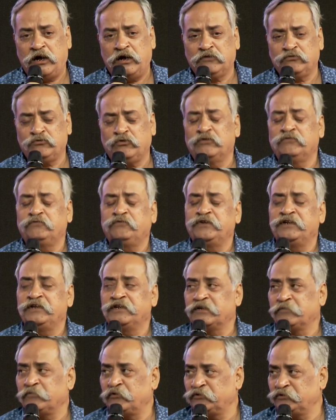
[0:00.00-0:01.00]
are
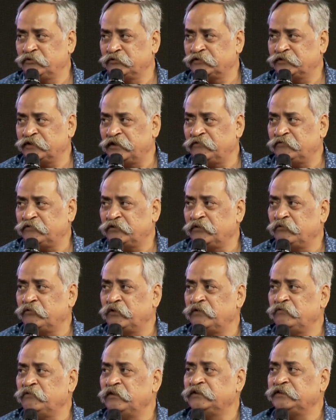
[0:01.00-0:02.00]
confident about yourself, the
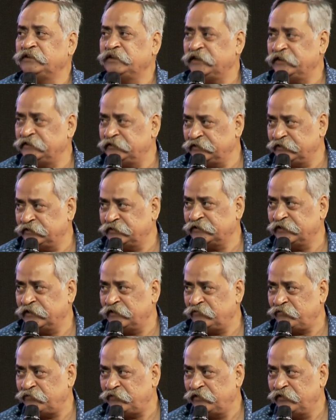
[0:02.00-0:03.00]
world will change
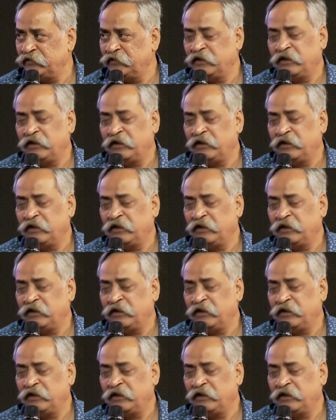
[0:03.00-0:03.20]
itself.